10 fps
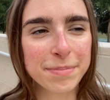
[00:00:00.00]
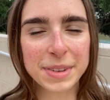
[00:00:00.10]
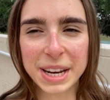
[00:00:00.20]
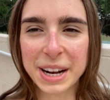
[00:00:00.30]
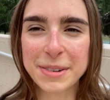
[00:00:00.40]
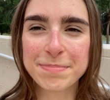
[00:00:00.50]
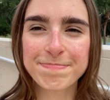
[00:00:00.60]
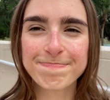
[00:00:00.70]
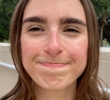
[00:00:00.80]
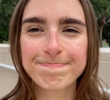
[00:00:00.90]
you know?
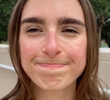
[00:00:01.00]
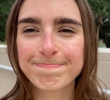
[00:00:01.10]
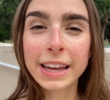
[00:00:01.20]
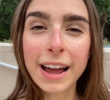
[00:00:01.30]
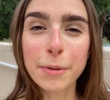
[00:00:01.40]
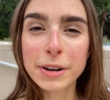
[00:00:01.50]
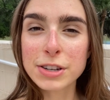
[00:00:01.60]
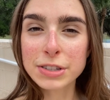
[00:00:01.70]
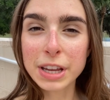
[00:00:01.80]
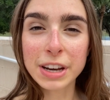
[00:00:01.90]
Yeah, we're
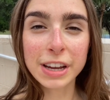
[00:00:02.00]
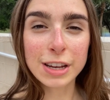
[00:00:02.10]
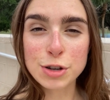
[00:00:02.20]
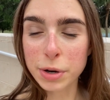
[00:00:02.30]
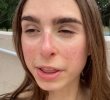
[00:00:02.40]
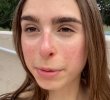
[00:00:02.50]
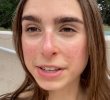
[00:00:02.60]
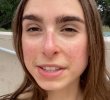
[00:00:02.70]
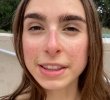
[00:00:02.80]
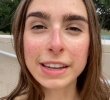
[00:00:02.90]
just gonna enjoy the
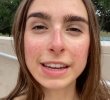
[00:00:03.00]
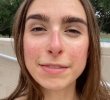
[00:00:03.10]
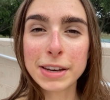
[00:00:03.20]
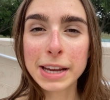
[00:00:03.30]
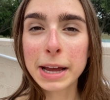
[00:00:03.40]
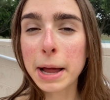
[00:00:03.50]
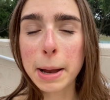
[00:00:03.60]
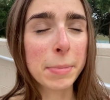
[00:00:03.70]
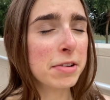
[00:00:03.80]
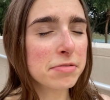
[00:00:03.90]
rest of the evening.
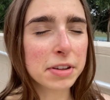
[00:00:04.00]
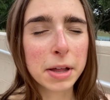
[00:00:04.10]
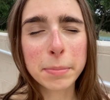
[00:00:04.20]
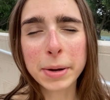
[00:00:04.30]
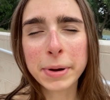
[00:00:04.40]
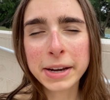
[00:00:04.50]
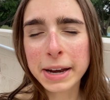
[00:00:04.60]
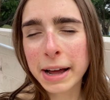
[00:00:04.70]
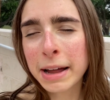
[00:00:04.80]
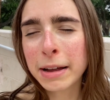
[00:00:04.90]
I might film, I
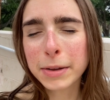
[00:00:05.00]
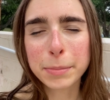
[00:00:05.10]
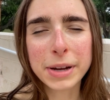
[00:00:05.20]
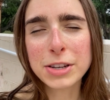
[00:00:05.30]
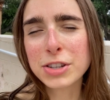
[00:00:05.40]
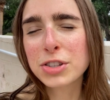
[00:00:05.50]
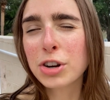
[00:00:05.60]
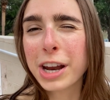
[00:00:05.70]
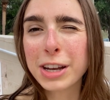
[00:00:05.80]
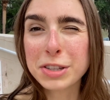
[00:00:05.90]
might not. I might just
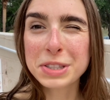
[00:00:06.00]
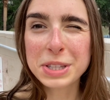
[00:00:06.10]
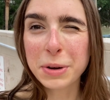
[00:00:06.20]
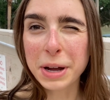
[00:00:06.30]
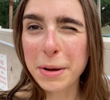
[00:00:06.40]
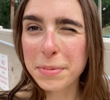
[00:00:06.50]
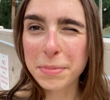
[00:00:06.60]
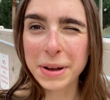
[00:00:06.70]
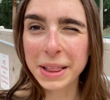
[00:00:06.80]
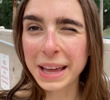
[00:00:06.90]
try to soak
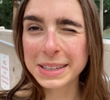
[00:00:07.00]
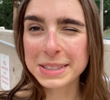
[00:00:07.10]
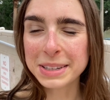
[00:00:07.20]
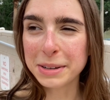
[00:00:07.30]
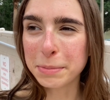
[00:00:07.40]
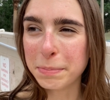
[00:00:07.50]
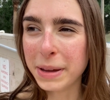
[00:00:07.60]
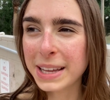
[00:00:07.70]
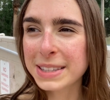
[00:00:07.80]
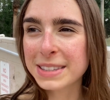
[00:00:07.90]
up my last little
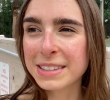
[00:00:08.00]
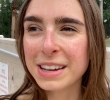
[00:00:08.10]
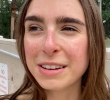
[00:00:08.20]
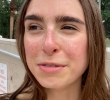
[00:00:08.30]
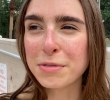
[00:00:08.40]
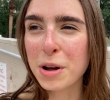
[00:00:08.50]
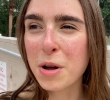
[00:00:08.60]
bits of